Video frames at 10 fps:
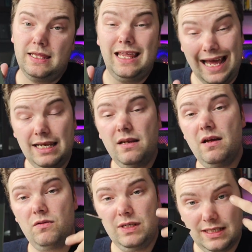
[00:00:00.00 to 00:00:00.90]

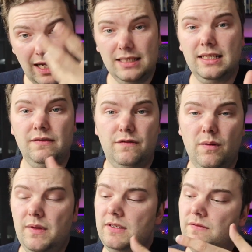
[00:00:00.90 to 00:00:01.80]
Then, resulting
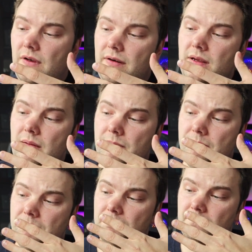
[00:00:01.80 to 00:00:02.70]
from this very
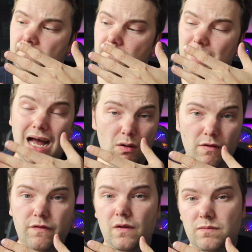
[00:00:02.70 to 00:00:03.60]

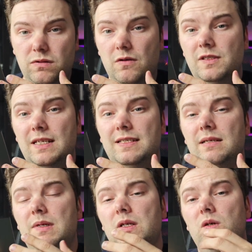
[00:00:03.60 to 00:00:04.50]
powerful
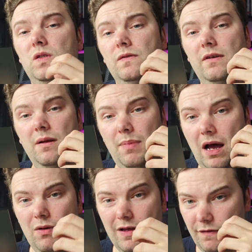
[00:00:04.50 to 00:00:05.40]
processor, but also very
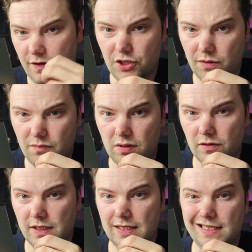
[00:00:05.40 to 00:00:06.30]
power efficient
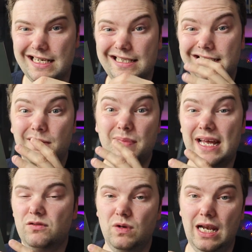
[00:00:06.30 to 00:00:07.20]
processor, is the
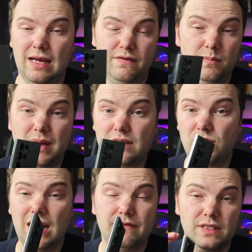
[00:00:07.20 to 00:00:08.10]
battery life. The
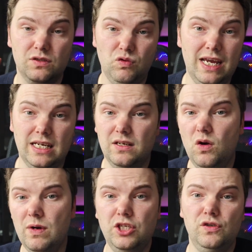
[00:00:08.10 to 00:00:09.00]
battery life is great.
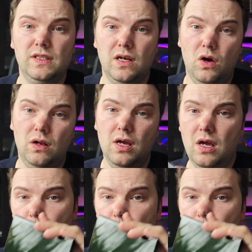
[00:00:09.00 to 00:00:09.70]
No issues at all